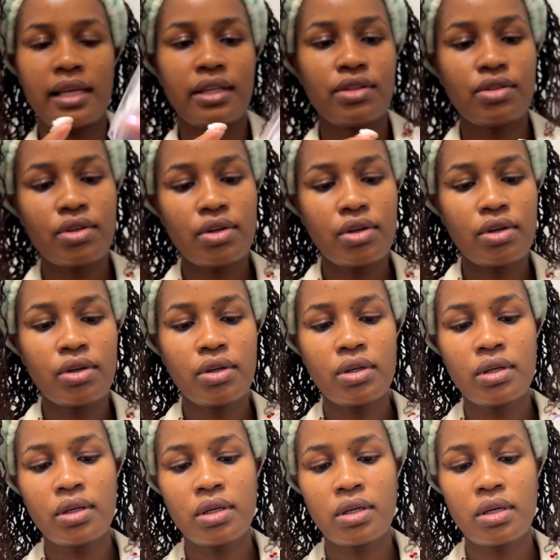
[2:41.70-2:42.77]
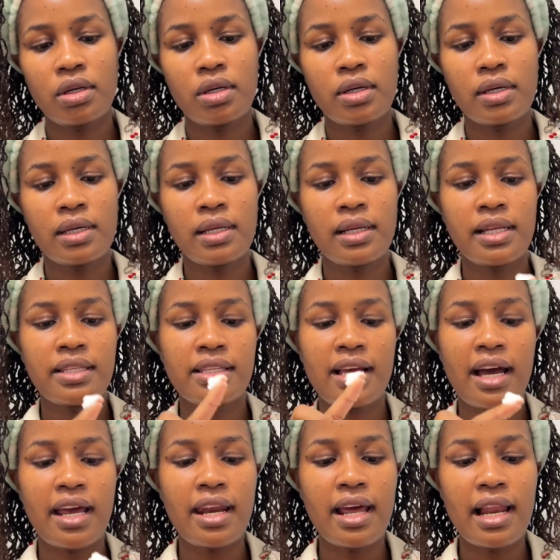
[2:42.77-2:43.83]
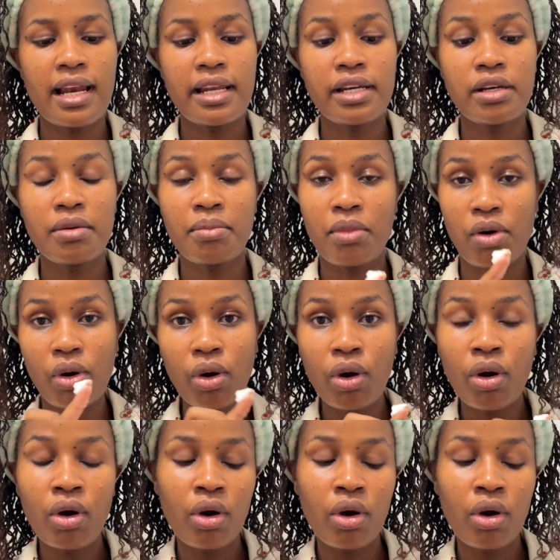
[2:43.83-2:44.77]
like so. Let's add a little more.